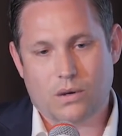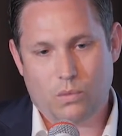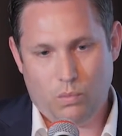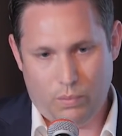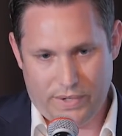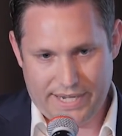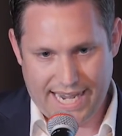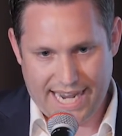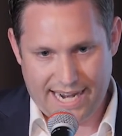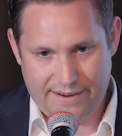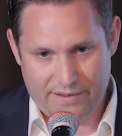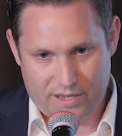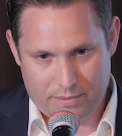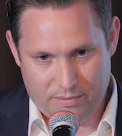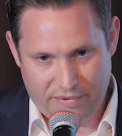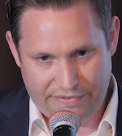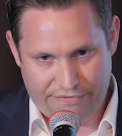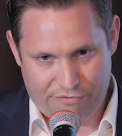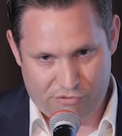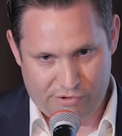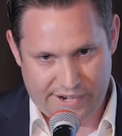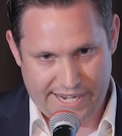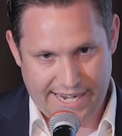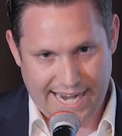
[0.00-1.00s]
We gave them a
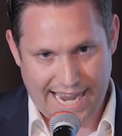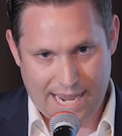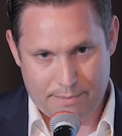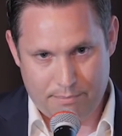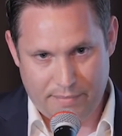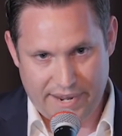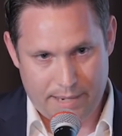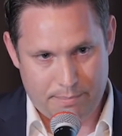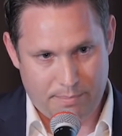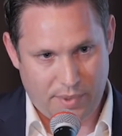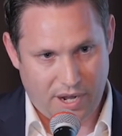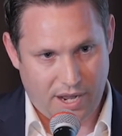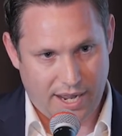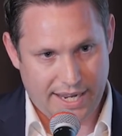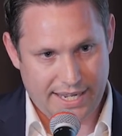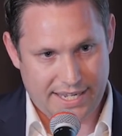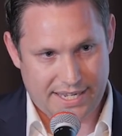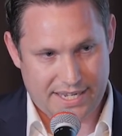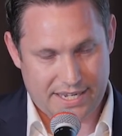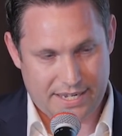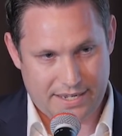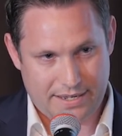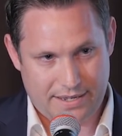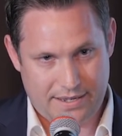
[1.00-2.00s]
free handmade
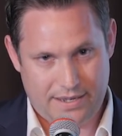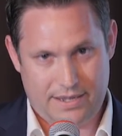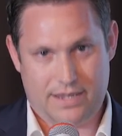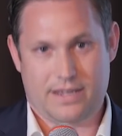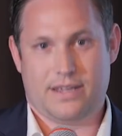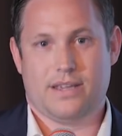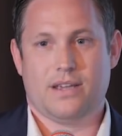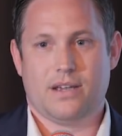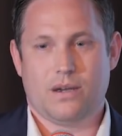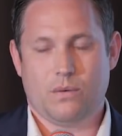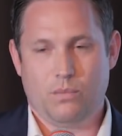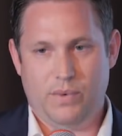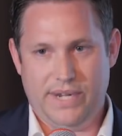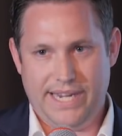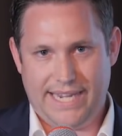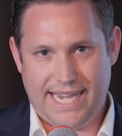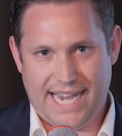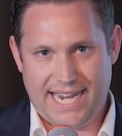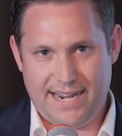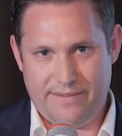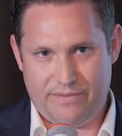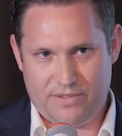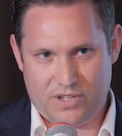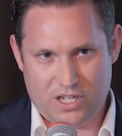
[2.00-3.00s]
bike. We
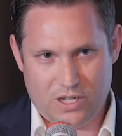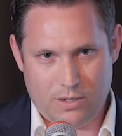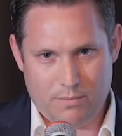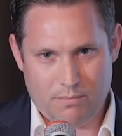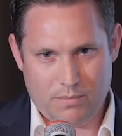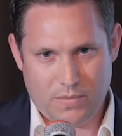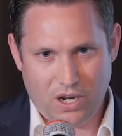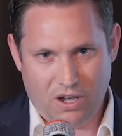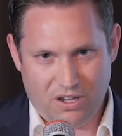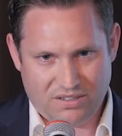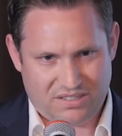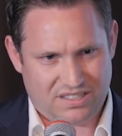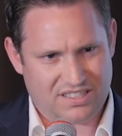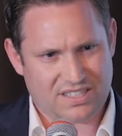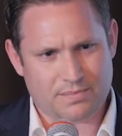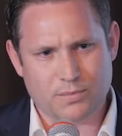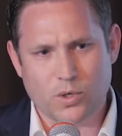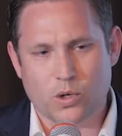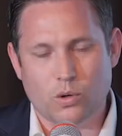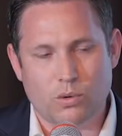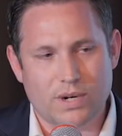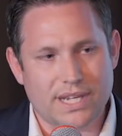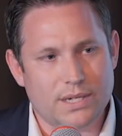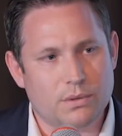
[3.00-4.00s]
gave them lots of
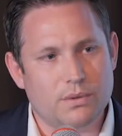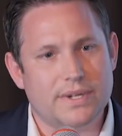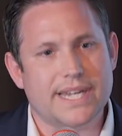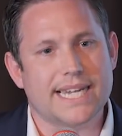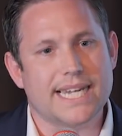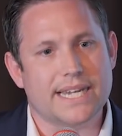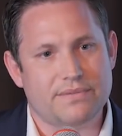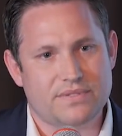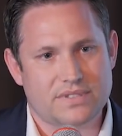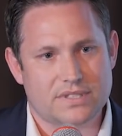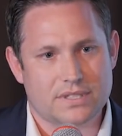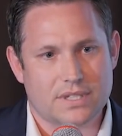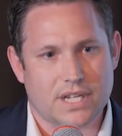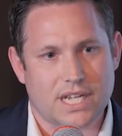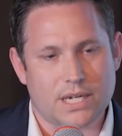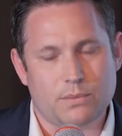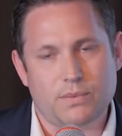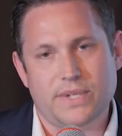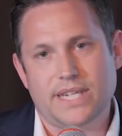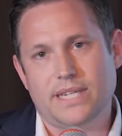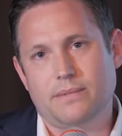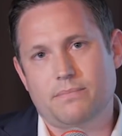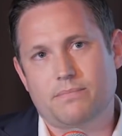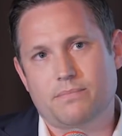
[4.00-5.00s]
small little gifts, like
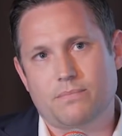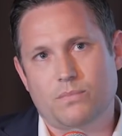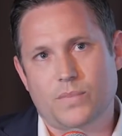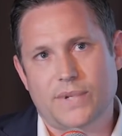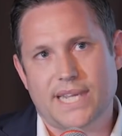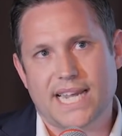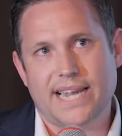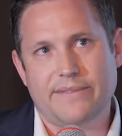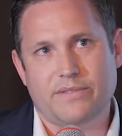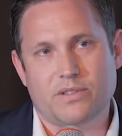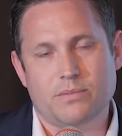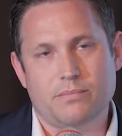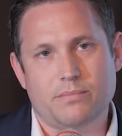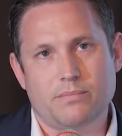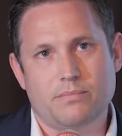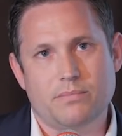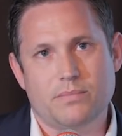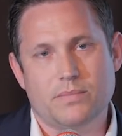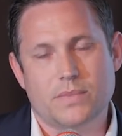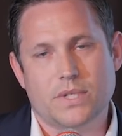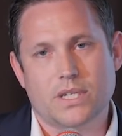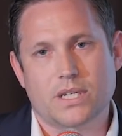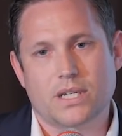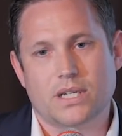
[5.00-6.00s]
we gave them
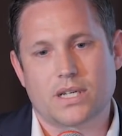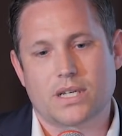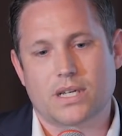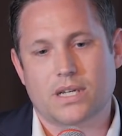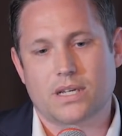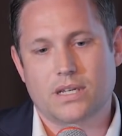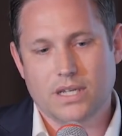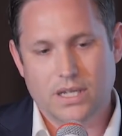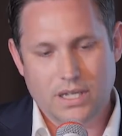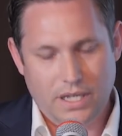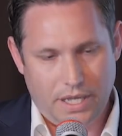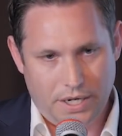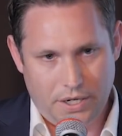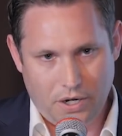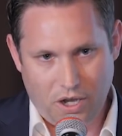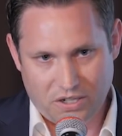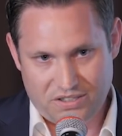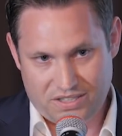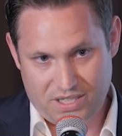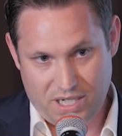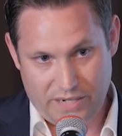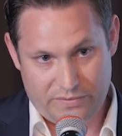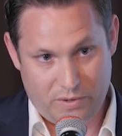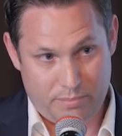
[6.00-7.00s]

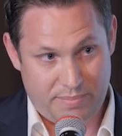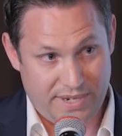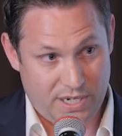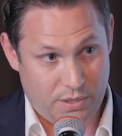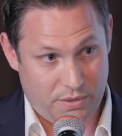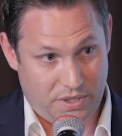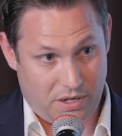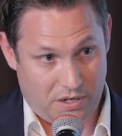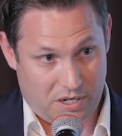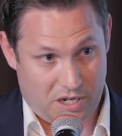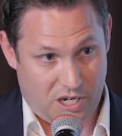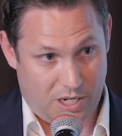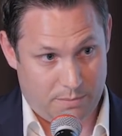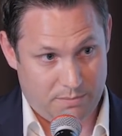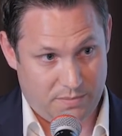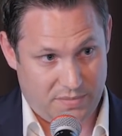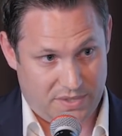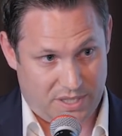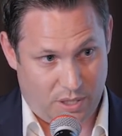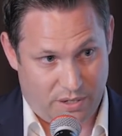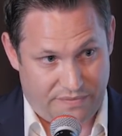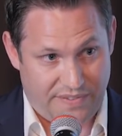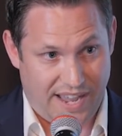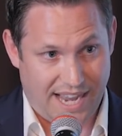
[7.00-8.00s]
notanoverbill.com.
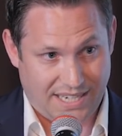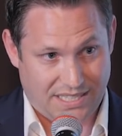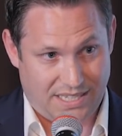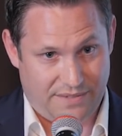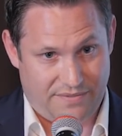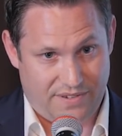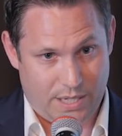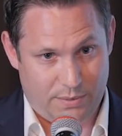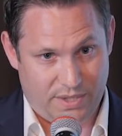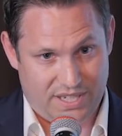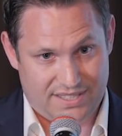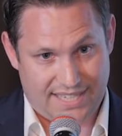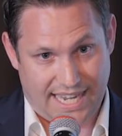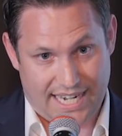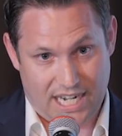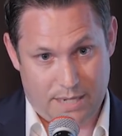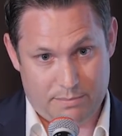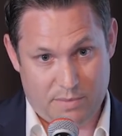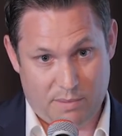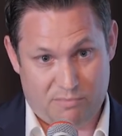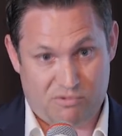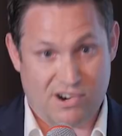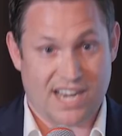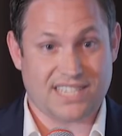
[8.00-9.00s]
So effectively we sent
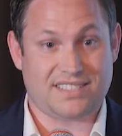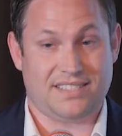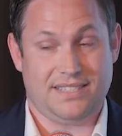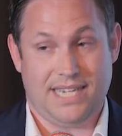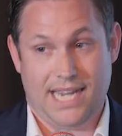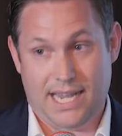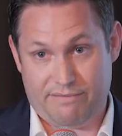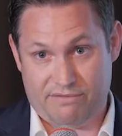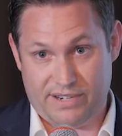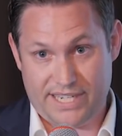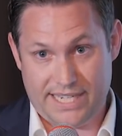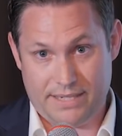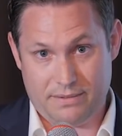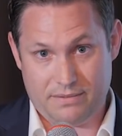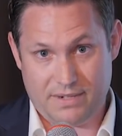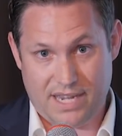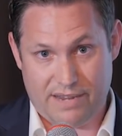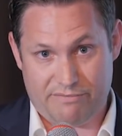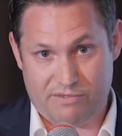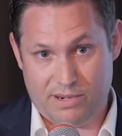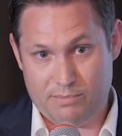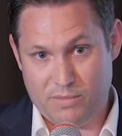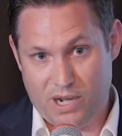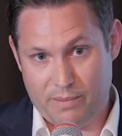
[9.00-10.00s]
them a present
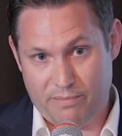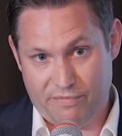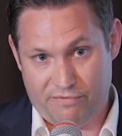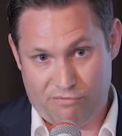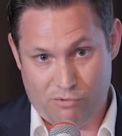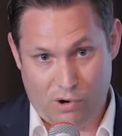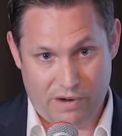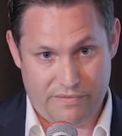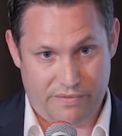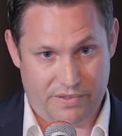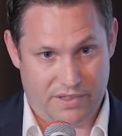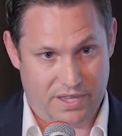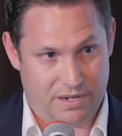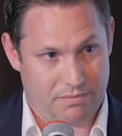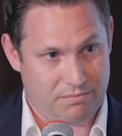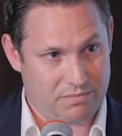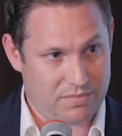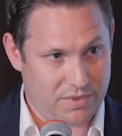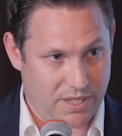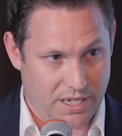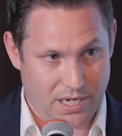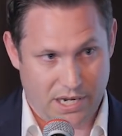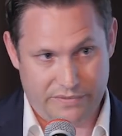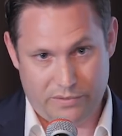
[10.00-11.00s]
every month rather than
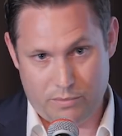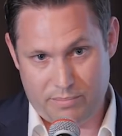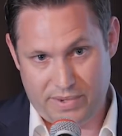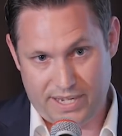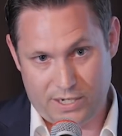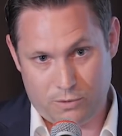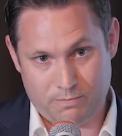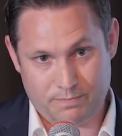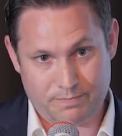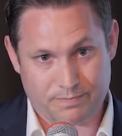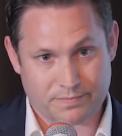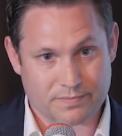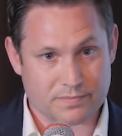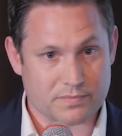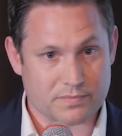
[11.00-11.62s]
another bill.